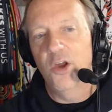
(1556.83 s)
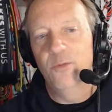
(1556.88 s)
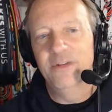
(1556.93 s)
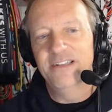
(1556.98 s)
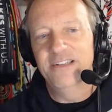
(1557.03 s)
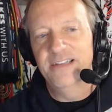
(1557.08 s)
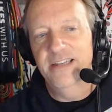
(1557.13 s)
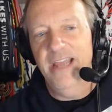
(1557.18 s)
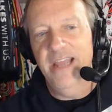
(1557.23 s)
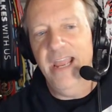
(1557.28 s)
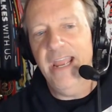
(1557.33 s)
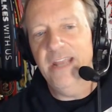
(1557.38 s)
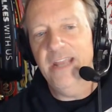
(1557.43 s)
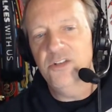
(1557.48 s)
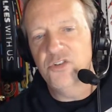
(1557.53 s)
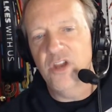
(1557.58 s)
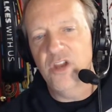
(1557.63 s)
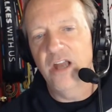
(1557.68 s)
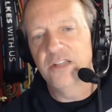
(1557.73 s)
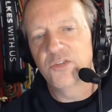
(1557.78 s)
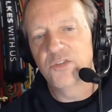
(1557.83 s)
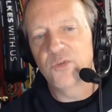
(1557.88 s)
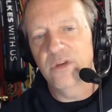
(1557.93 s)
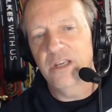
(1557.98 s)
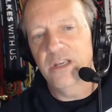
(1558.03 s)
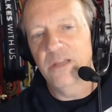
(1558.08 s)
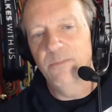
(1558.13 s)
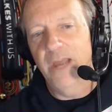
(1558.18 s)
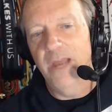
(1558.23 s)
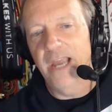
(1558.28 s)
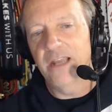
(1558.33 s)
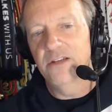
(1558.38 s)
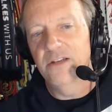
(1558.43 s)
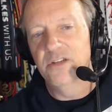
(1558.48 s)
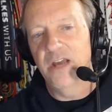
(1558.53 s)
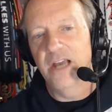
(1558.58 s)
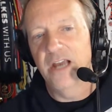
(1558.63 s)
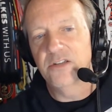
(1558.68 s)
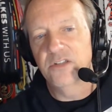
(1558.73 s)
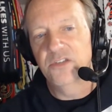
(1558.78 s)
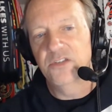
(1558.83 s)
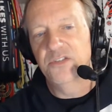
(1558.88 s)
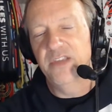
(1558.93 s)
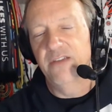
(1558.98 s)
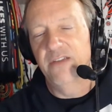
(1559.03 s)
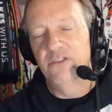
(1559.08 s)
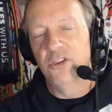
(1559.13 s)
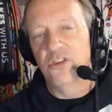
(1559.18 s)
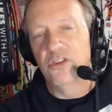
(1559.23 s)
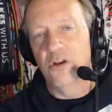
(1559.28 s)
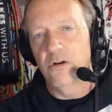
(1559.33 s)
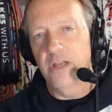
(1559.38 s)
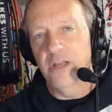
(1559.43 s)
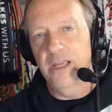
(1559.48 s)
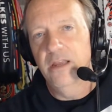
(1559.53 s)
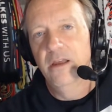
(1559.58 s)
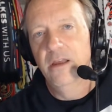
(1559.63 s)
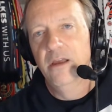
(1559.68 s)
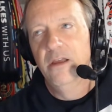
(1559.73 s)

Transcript: But today, Johns Creek and McIntosh at 7:30.